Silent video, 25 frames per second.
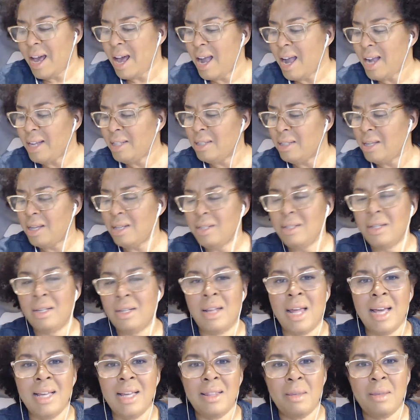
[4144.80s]
I tend to
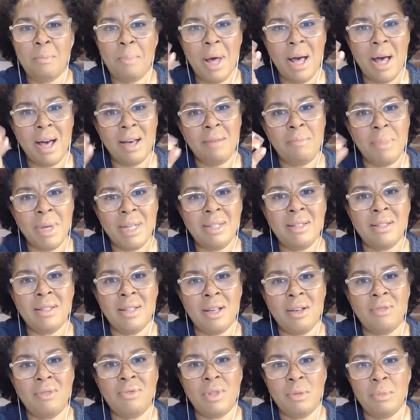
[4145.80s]
like the pot
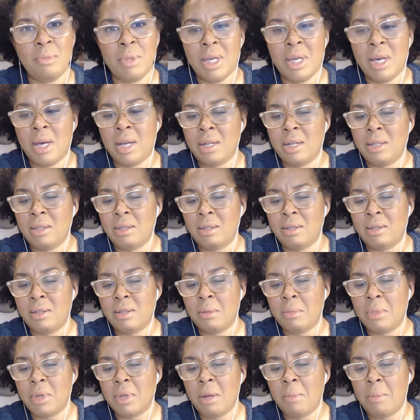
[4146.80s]
myself, to be honest. There's
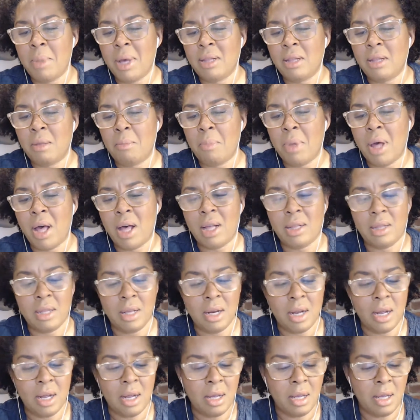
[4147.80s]
something about the pot
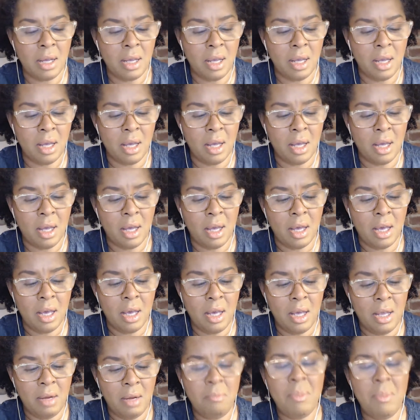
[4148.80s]
that
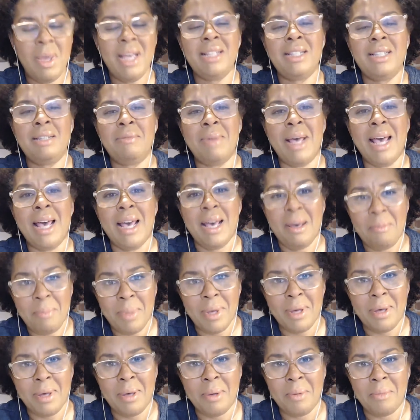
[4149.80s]
it makes me
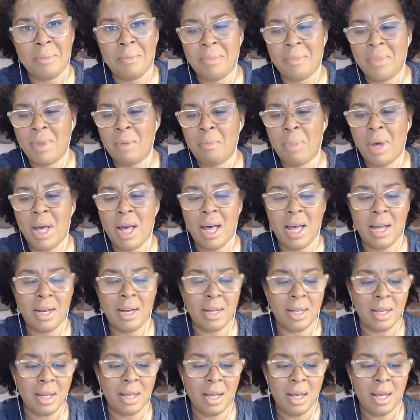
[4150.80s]
happy, the pot.
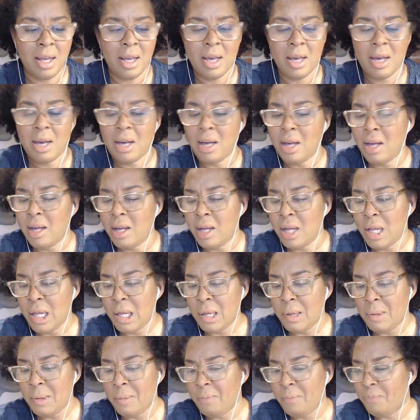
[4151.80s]

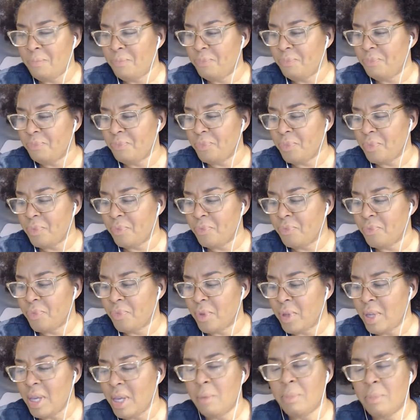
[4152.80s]

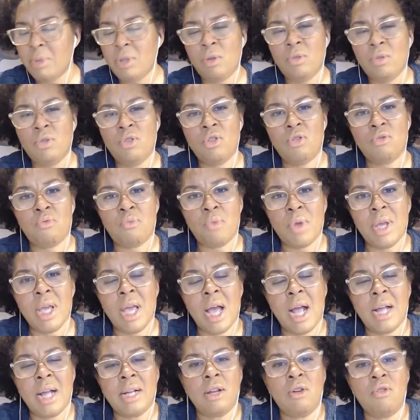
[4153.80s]
Yeah, but those three
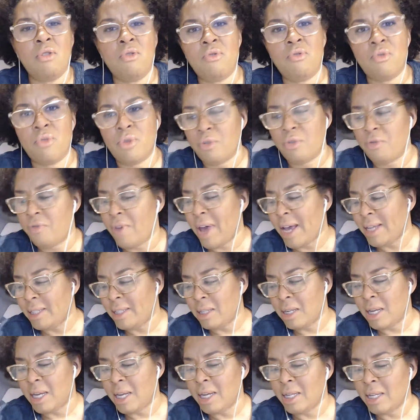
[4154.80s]
I know for a fact.
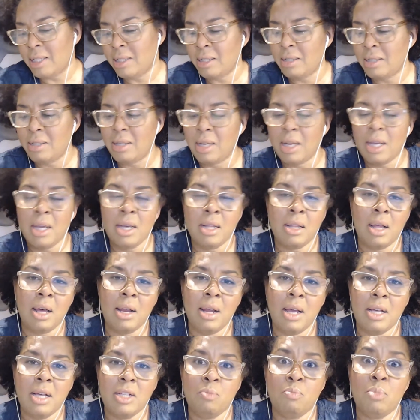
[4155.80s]
And like I just said, Inglot
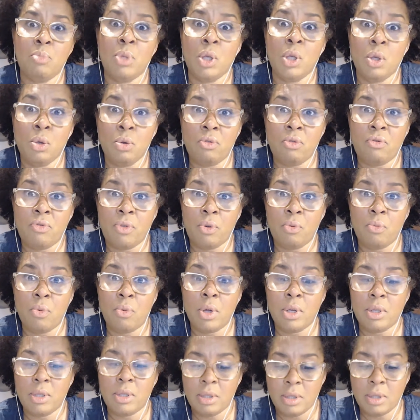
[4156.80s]
has beautiful
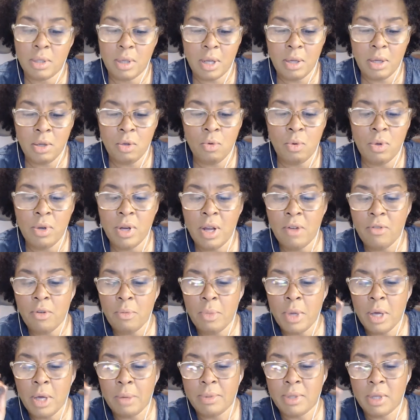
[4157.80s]
ones. And you will never
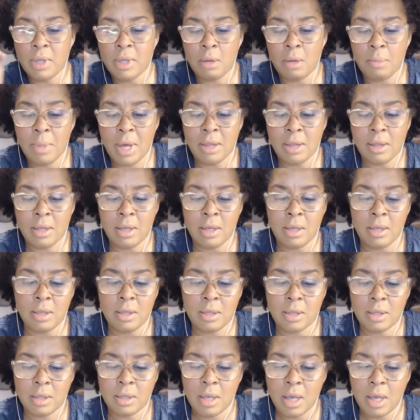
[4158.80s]
be upset about these.